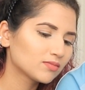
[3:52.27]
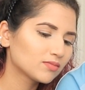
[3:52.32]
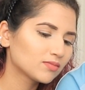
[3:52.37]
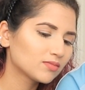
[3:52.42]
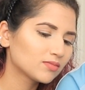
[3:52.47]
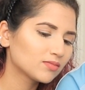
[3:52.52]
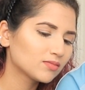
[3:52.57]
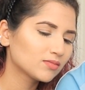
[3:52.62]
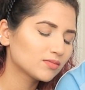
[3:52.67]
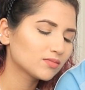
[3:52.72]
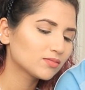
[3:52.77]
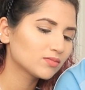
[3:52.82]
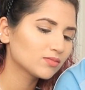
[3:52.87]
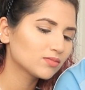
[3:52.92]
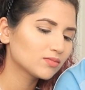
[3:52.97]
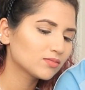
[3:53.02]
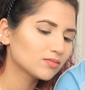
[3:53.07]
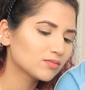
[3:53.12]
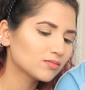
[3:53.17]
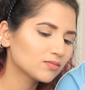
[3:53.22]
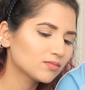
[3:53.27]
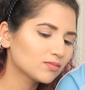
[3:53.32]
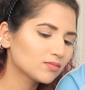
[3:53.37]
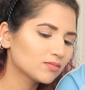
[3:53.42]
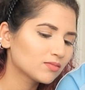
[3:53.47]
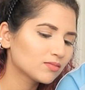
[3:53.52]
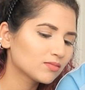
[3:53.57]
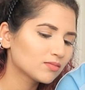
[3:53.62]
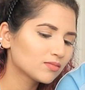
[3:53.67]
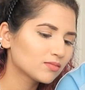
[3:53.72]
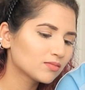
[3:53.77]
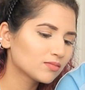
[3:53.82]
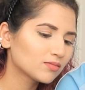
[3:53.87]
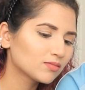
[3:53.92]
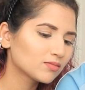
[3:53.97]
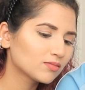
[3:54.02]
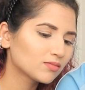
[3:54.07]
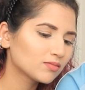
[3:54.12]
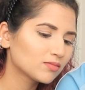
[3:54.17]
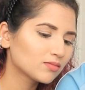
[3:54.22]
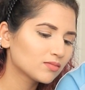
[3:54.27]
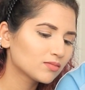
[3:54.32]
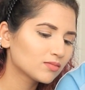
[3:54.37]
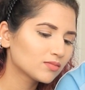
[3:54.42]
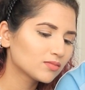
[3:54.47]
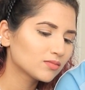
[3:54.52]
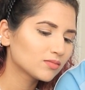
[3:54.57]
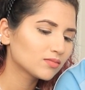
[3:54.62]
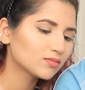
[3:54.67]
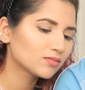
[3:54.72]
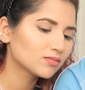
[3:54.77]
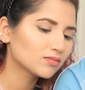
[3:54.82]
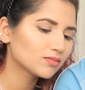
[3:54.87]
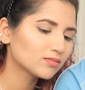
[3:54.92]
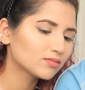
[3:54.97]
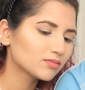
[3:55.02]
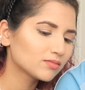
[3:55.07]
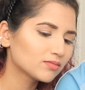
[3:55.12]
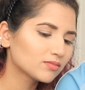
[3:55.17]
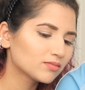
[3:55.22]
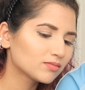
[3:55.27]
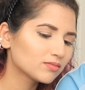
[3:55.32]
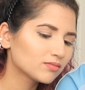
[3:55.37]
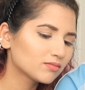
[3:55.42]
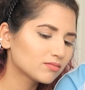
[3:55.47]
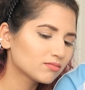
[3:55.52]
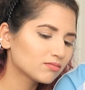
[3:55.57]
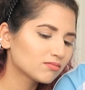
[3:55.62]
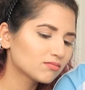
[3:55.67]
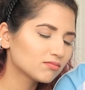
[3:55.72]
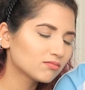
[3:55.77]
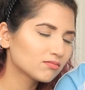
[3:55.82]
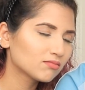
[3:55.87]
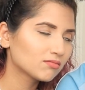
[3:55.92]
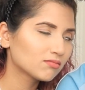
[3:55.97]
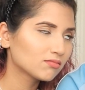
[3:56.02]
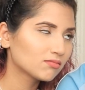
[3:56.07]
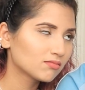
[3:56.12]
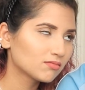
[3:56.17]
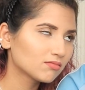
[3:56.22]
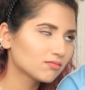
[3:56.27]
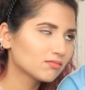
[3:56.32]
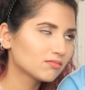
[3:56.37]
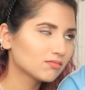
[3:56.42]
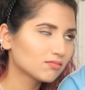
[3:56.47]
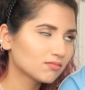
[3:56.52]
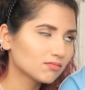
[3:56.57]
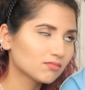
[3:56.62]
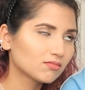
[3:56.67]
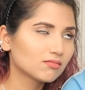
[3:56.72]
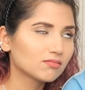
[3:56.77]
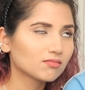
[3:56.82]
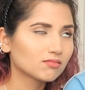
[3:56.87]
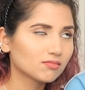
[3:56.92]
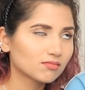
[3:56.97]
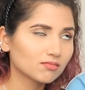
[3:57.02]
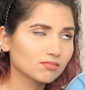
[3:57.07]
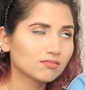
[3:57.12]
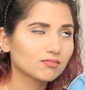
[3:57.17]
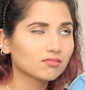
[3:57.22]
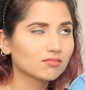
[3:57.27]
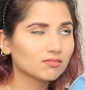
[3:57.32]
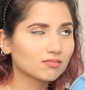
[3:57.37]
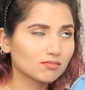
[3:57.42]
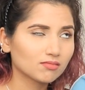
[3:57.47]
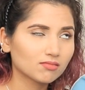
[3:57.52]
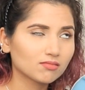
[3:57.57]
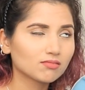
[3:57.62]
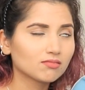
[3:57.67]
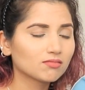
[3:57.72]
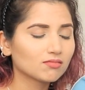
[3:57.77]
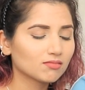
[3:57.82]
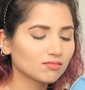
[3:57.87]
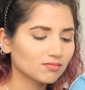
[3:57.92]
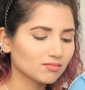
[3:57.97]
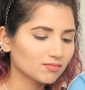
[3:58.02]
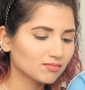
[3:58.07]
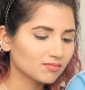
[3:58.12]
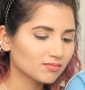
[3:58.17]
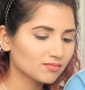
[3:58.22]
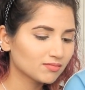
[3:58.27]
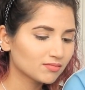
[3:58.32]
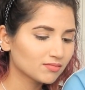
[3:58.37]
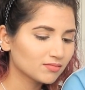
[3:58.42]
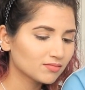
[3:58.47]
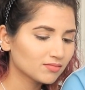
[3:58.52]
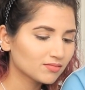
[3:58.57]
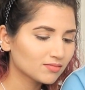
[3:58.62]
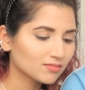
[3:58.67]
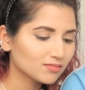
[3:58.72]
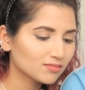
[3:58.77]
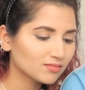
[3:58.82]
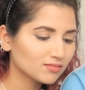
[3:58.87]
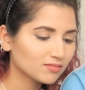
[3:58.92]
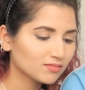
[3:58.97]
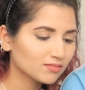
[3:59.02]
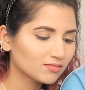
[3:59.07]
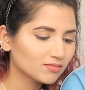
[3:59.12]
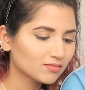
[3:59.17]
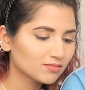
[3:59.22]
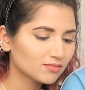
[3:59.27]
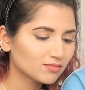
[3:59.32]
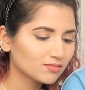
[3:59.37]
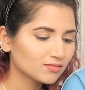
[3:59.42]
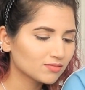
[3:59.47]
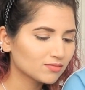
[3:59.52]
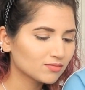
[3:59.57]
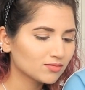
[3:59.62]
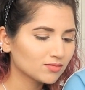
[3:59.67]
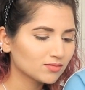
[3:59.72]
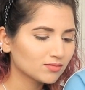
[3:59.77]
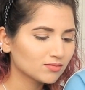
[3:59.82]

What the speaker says: [no speech]